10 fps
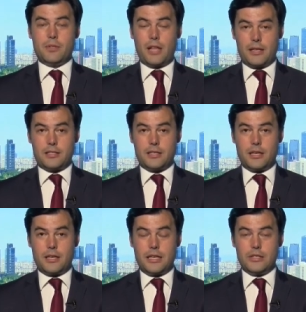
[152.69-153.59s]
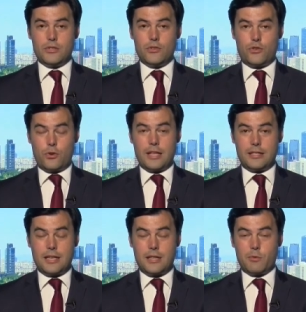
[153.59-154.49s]
cluster in Shulan
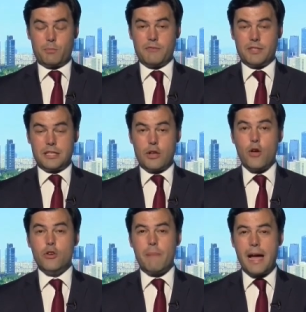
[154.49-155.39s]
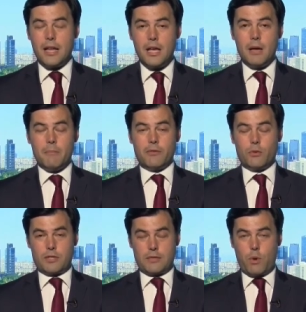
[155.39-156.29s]
City that was previously known about, but of
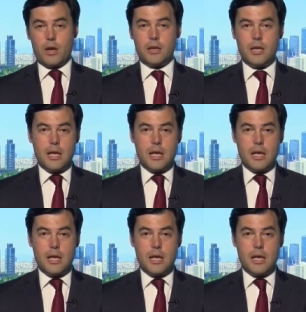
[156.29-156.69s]
course, there's one